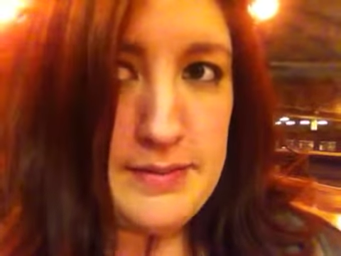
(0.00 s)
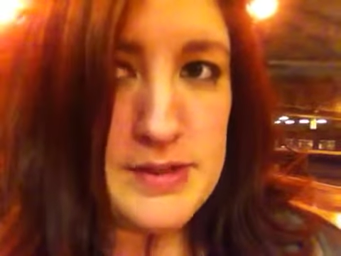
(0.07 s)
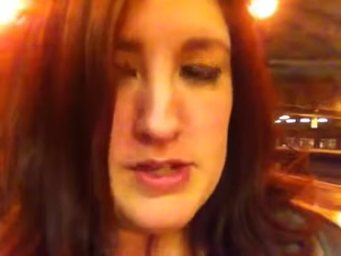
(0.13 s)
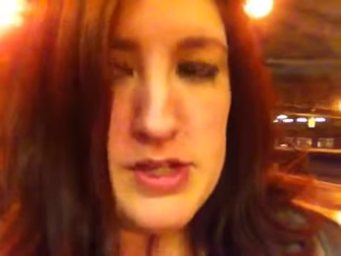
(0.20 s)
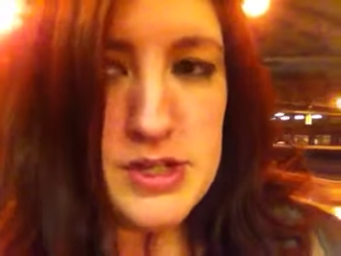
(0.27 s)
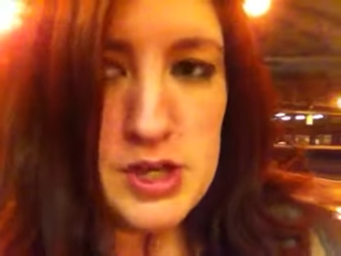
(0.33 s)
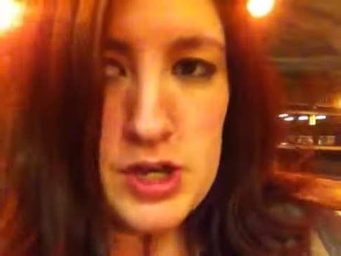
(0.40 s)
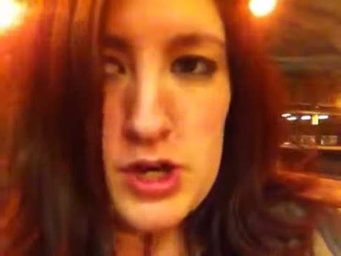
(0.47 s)

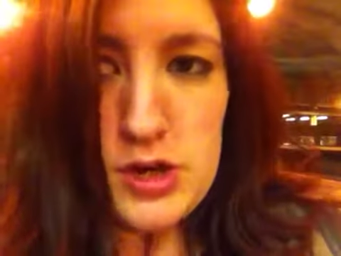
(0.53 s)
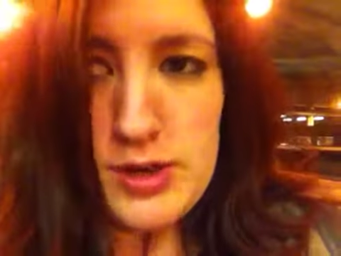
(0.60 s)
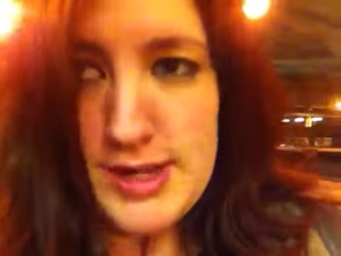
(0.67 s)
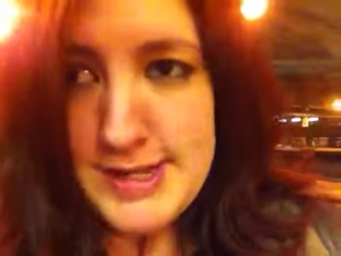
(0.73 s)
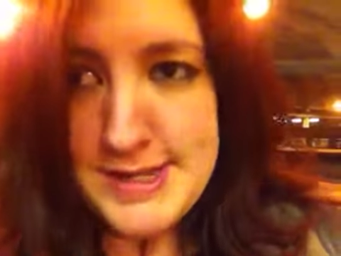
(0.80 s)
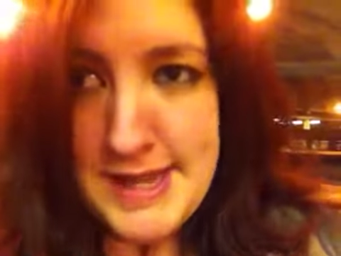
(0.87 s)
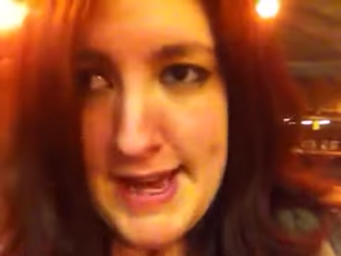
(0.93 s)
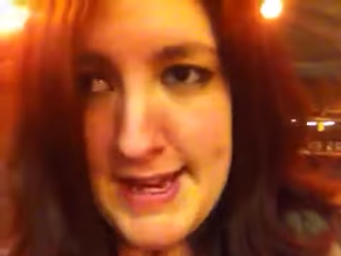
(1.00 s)
So
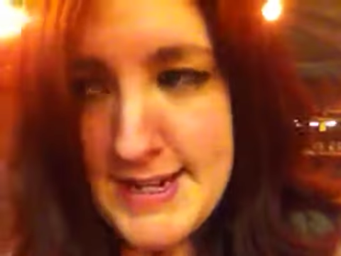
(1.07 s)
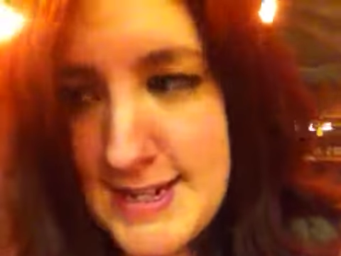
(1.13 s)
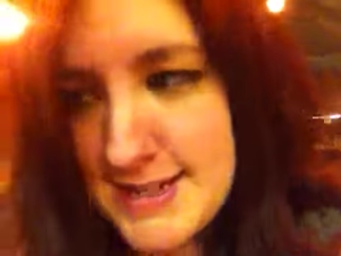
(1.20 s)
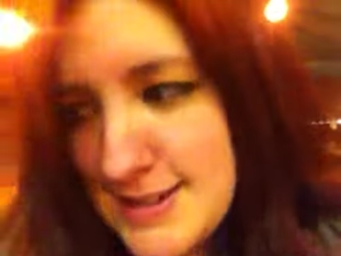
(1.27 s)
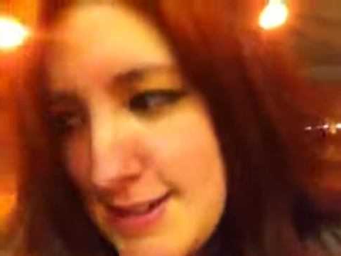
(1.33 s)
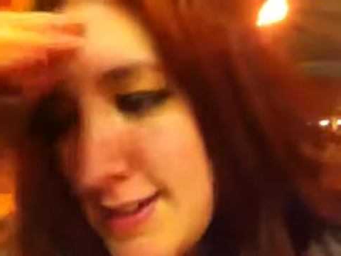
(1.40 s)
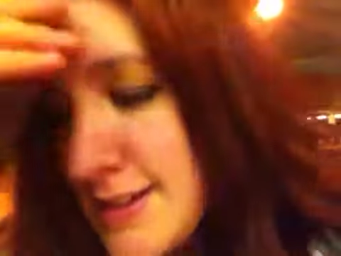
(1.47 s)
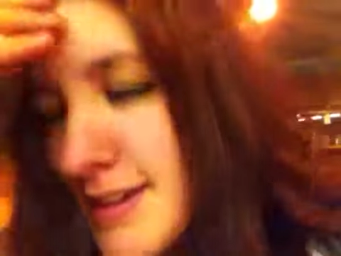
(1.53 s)
there's that.
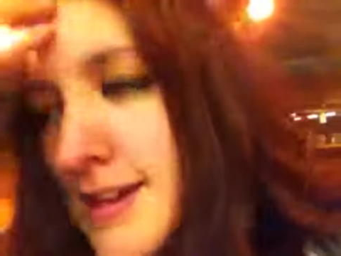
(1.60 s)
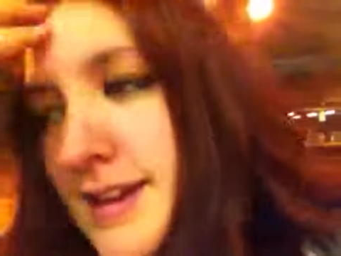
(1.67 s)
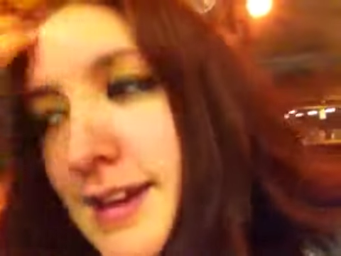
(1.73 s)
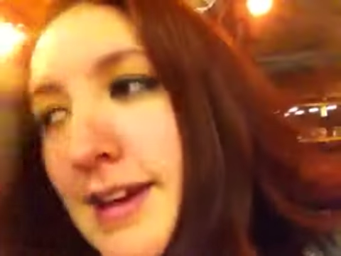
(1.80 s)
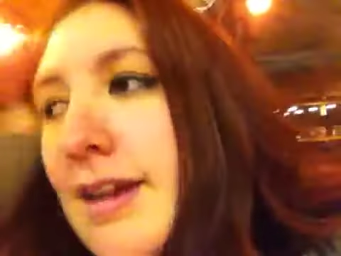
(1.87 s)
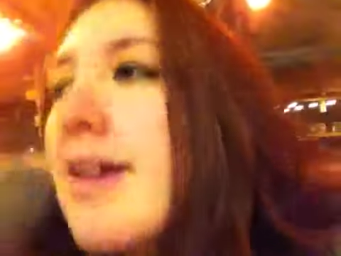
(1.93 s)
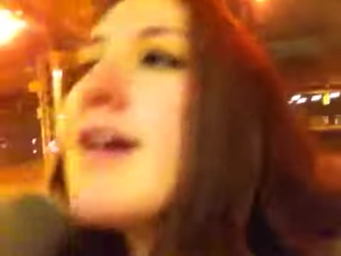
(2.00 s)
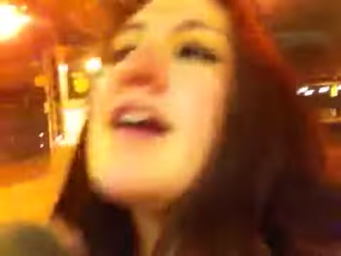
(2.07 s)

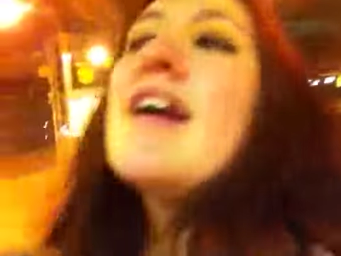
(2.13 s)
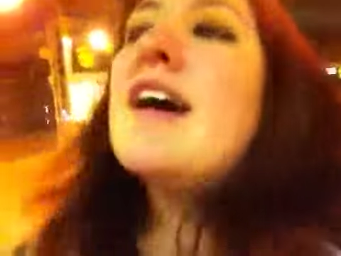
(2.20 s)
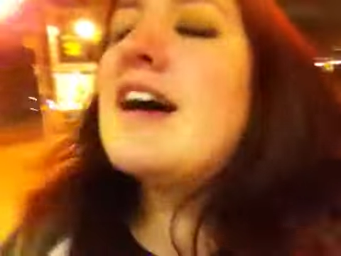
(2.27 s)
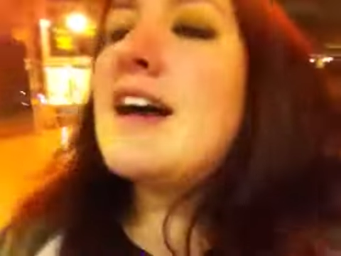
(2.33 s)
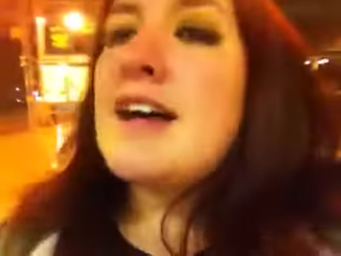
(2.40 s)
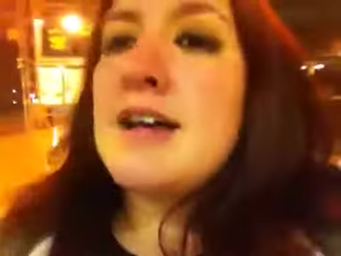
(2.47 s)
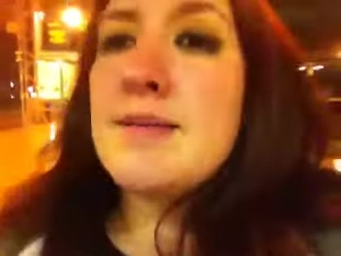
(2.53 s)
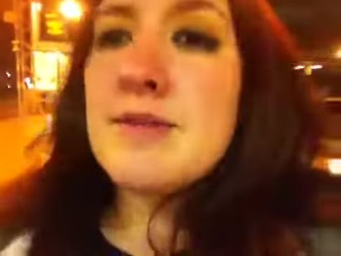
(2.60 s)

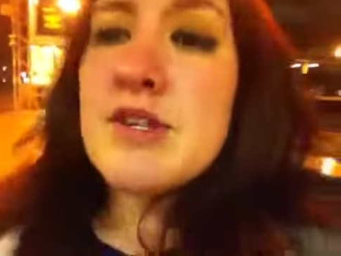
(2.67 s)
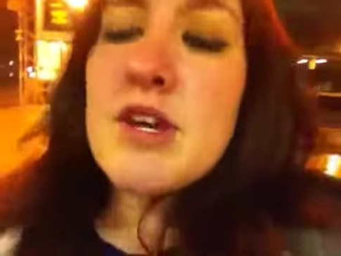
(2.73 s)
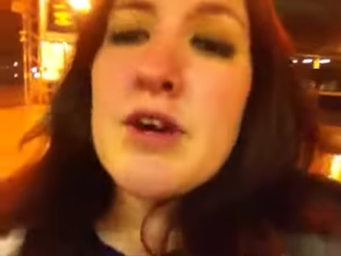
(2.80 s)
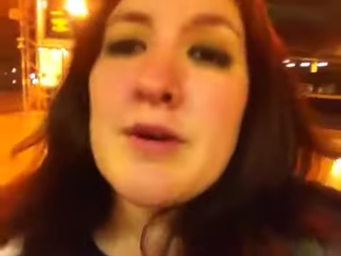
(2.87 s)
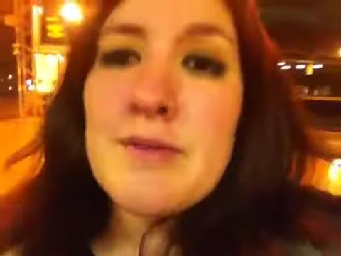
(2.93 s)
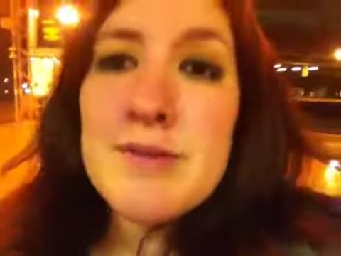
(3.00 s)
So